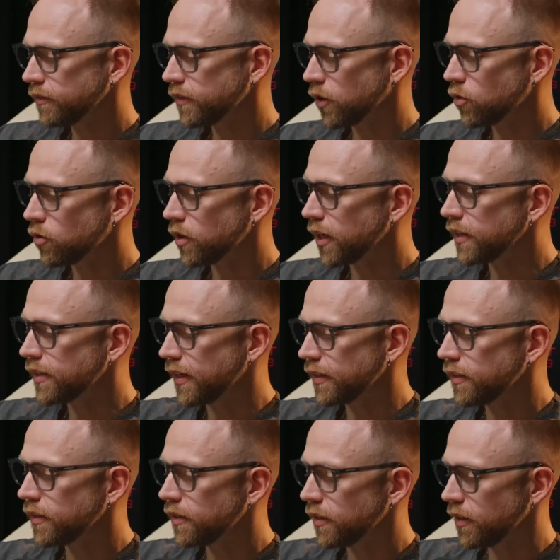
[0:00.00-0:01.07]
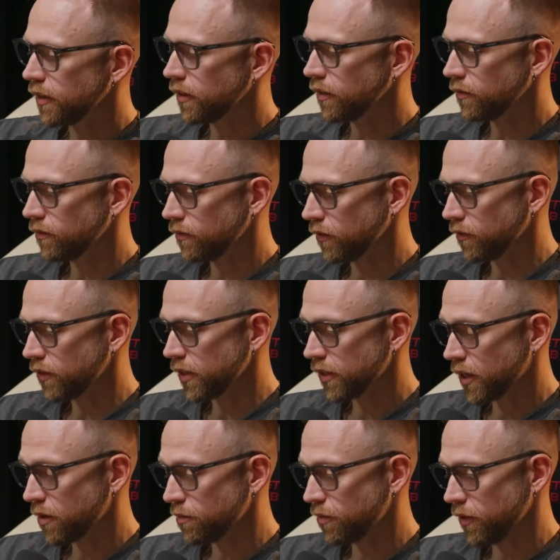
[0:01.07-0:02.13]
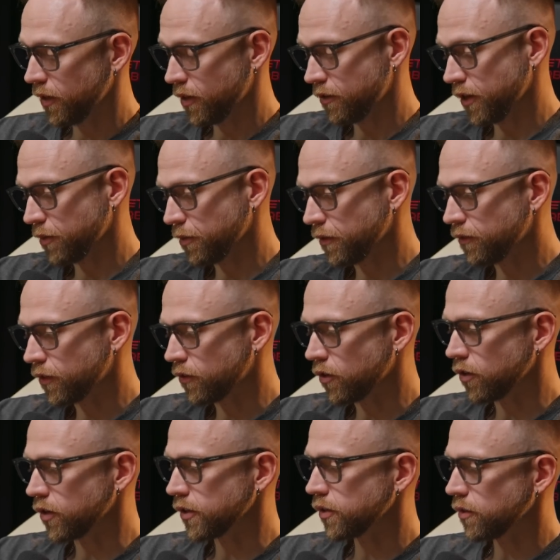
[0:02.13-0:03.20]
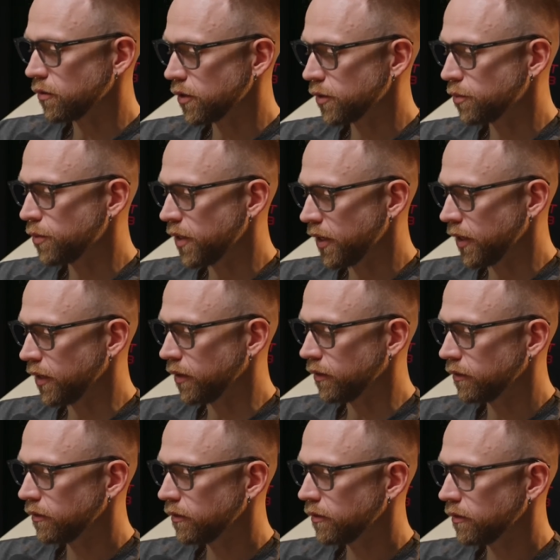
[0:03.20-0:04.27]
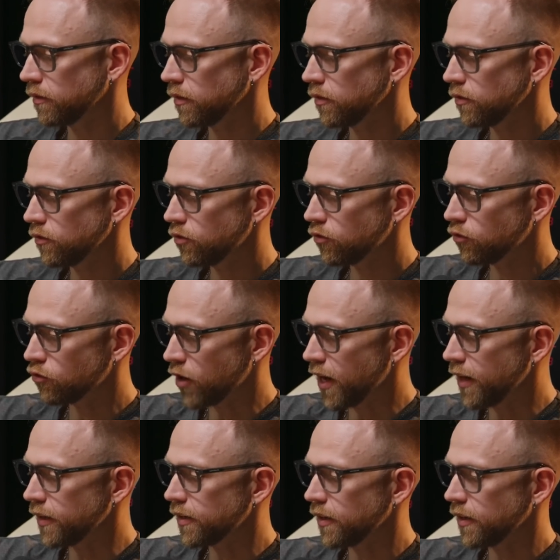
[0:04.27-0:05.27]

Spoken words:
the core identity of this company, correct me if I'm wrong, is always being straight